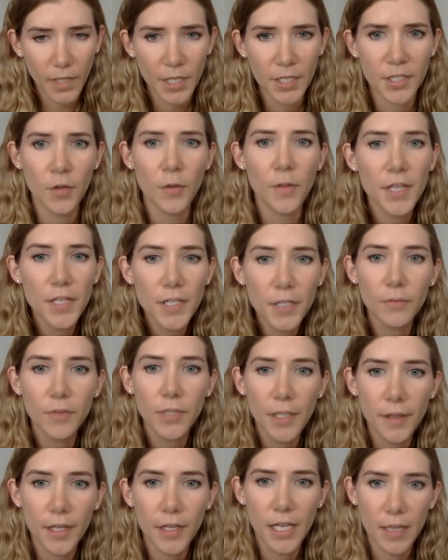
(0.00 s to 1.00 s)
So these are
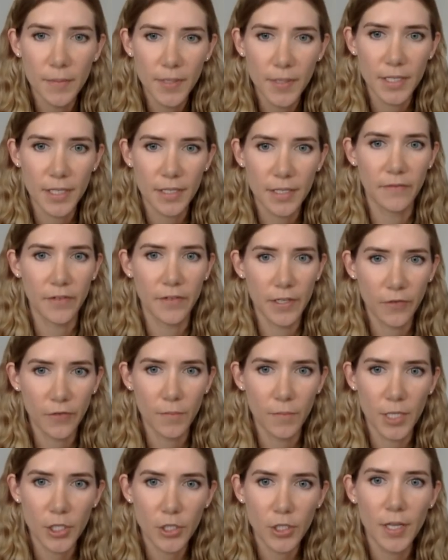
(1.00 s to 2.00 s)
really the key pieces of
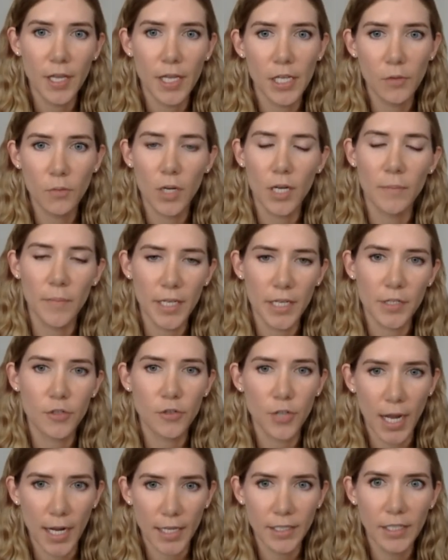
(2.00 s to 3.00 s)
information that you want to be
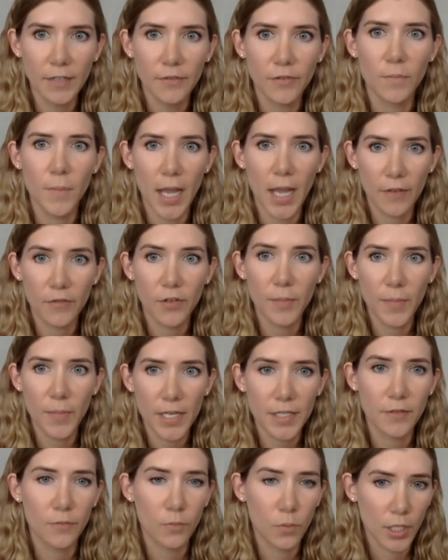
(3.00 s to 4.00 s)
extracting from every
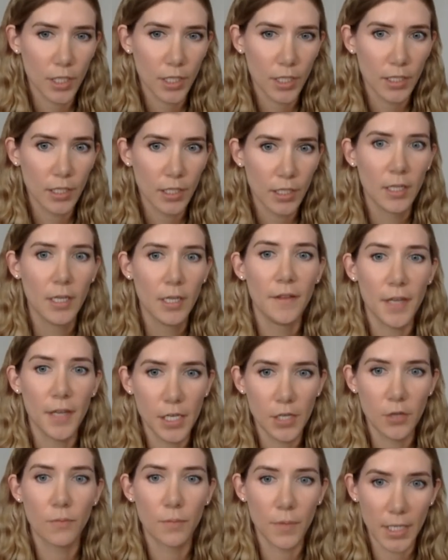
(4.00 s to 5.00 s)
piece of work that
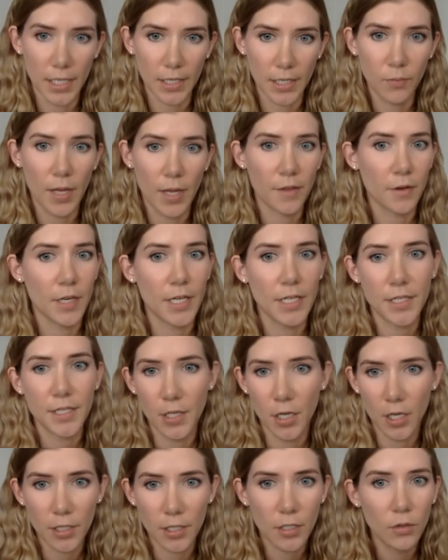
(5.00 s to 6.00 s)
you read, whether it's
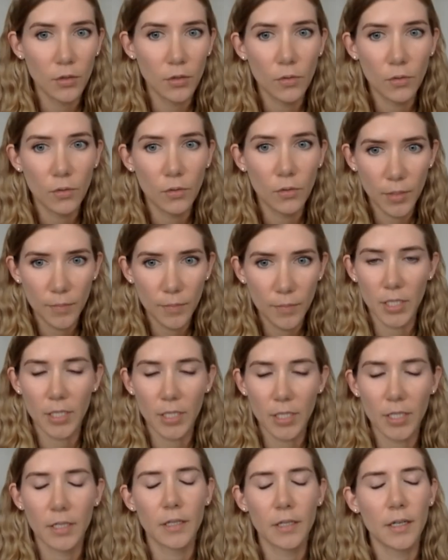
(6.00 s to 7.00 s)
an article or a book,